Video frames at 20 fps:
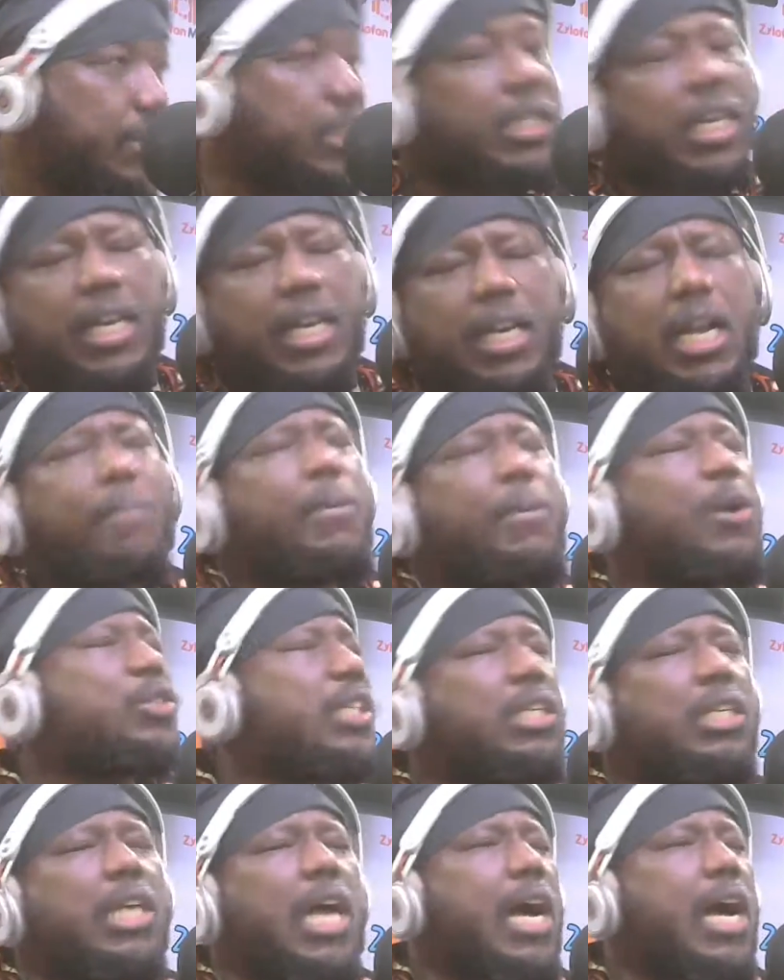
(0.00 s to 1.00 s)
Think
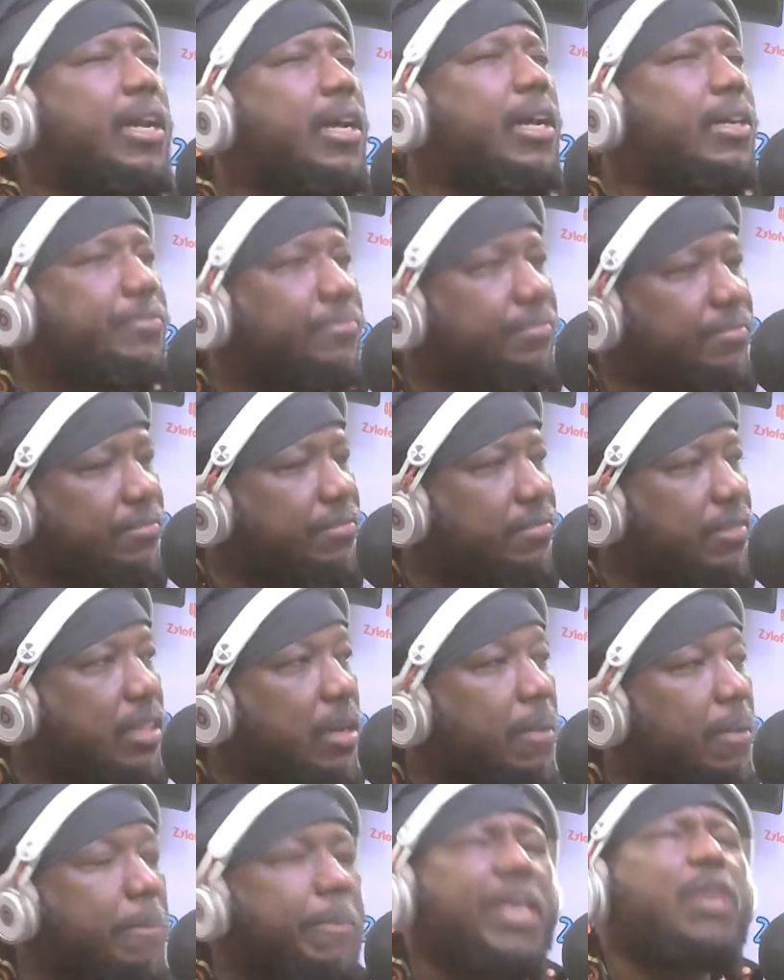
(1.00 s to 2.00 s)
about it, Ghana.
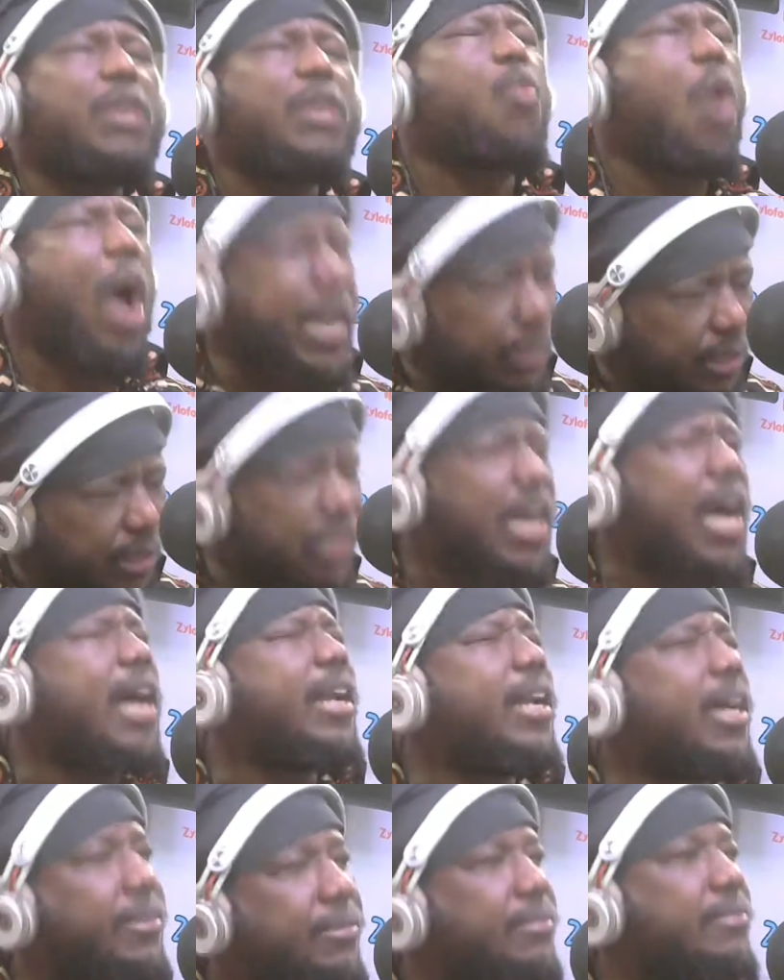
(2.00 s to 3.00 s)
Be wise,
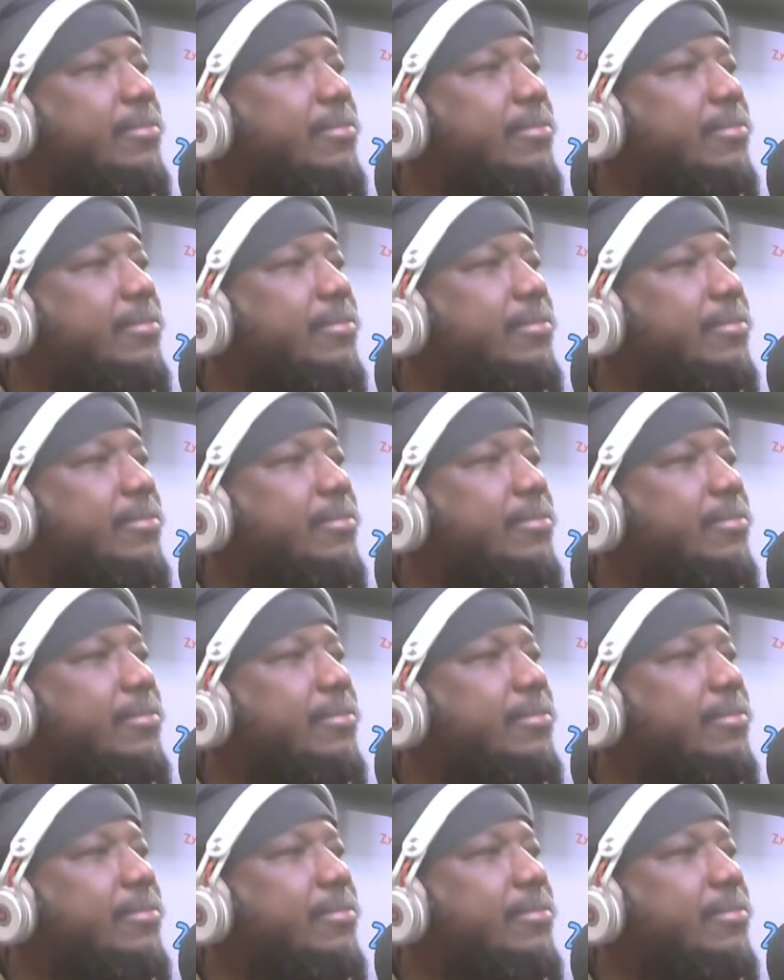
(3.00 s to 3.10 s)
Ghana.